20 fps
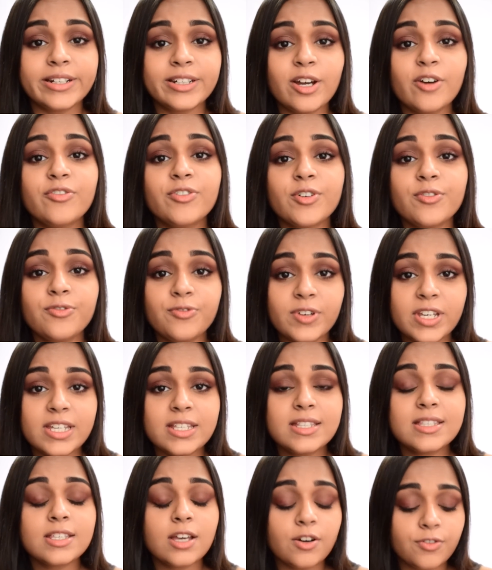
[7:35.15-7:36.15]
now for
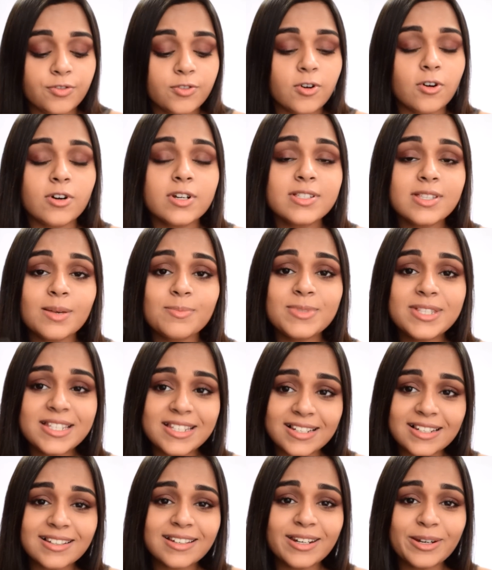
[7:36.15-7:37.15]
face, of course I'm
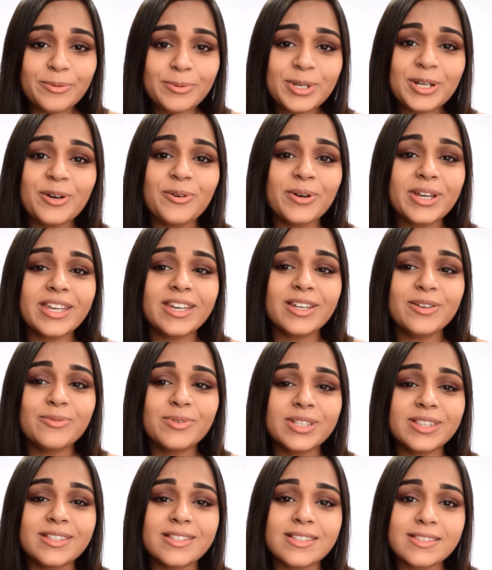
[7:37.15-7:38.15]
still going to be going in
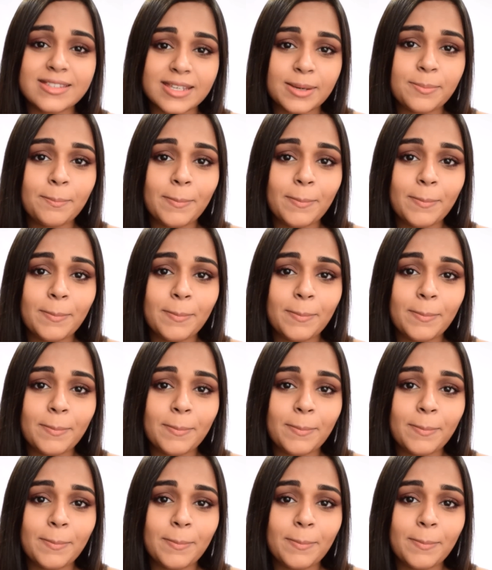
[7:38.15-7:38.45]
with the same